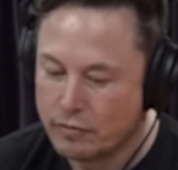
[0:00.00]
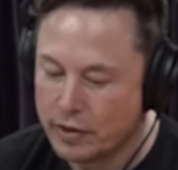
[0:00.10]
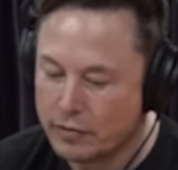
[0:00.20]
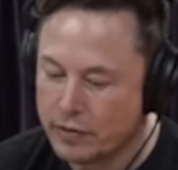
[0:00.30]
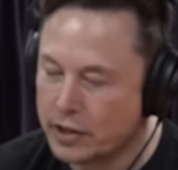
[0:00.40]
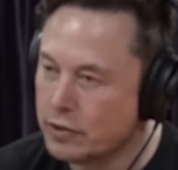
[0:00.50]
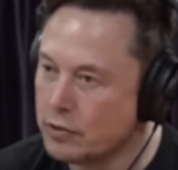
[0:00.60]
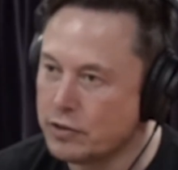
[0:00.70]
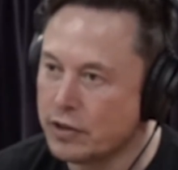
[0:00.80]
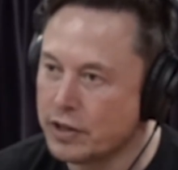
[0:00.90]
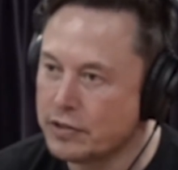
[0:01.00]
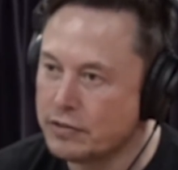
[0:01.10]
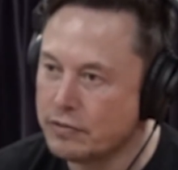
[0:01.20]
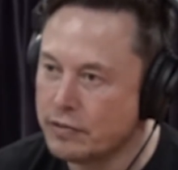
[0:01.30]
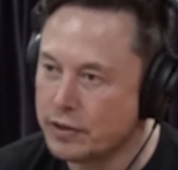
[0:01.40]
fix those circuits.
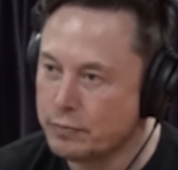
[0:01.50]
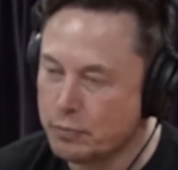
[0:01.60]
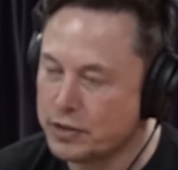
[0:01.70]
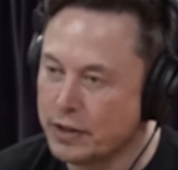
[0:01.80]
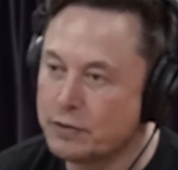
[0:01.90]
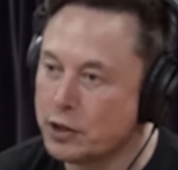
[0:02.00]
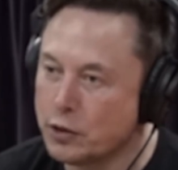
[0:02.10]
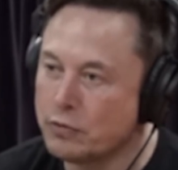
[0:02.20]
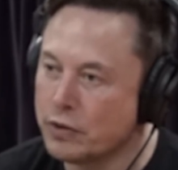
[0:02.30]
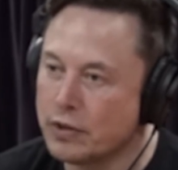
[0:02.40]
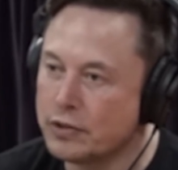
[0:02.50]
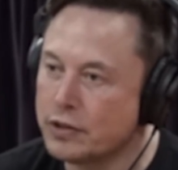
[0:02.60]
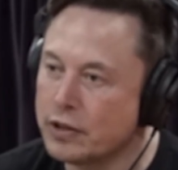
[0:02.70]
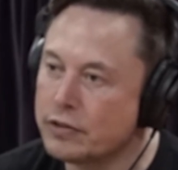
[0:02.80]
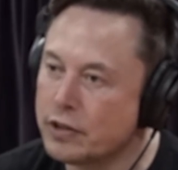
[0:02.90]
It's a substitute for those
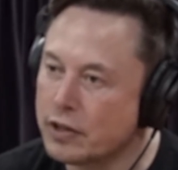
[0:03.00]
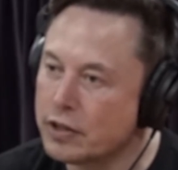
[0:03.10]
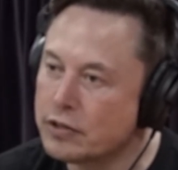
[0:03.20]
circuits.